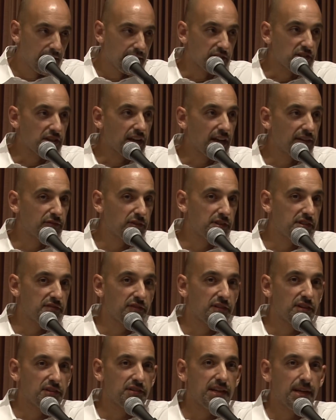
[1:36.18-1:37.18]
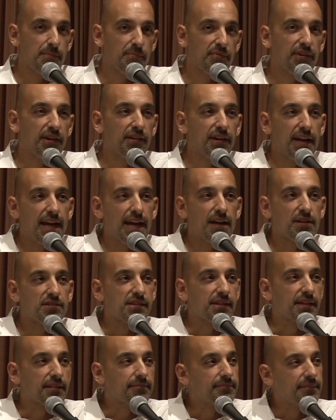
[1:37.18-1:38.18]
There's coverage for your temporary
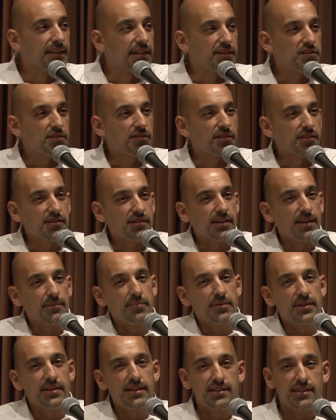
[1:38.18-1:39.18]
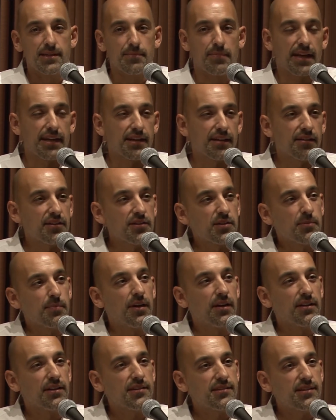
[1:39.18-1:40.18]
housing. Insurance companies, depending on your
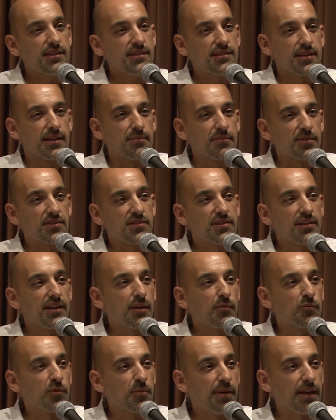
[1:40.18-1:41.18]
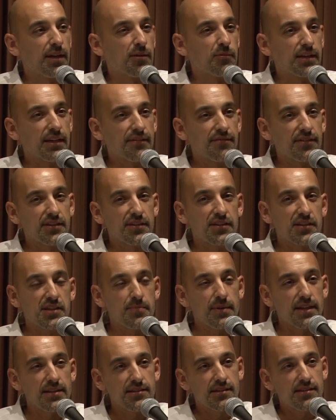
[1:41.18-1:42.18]
policy, some are saying we'll pay whatever your
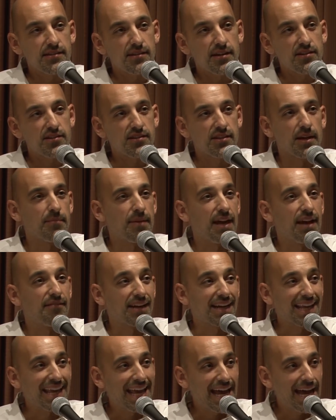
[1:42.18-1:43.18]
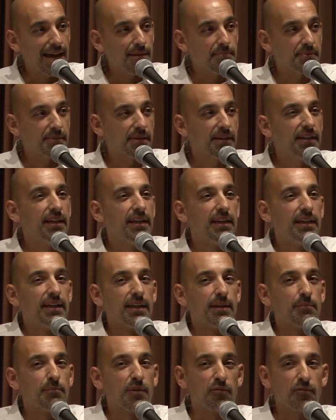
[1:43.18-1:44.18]
expenses are, some have a cap.
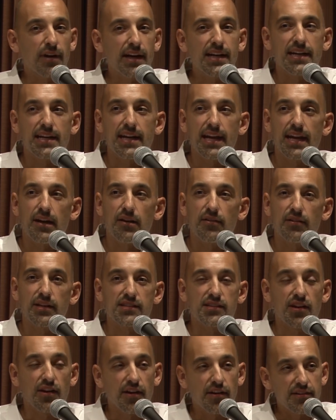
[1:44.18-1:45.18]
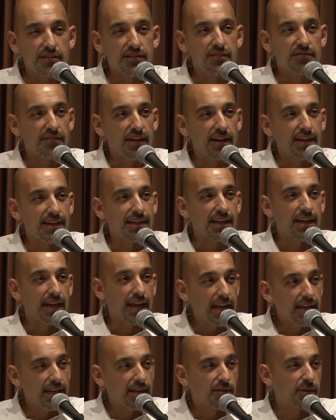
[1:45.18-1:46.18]
But right now, it's hard to find
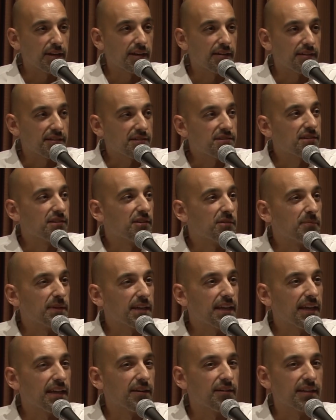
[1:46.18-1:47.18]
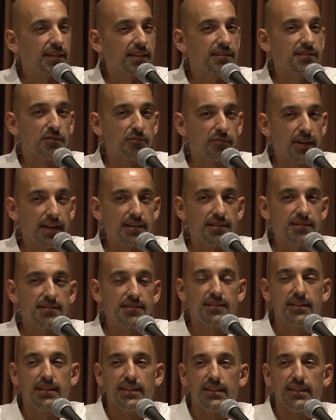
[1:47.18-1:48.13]
anywhere in Sonoma County to rent.